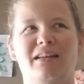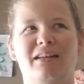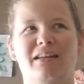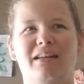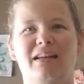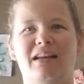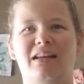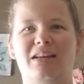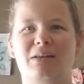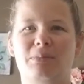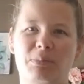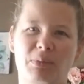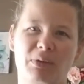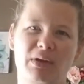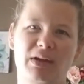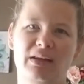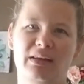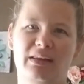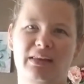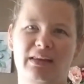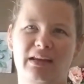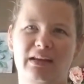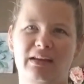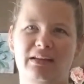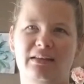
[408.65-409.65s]
explain
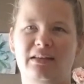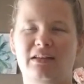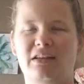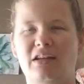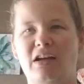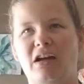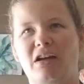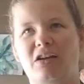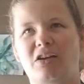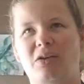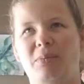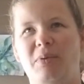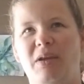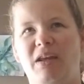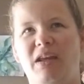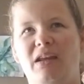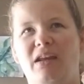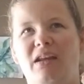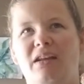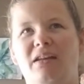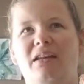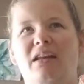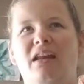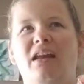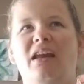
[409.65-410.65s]
things and talk to
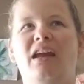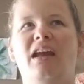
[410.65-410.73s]
me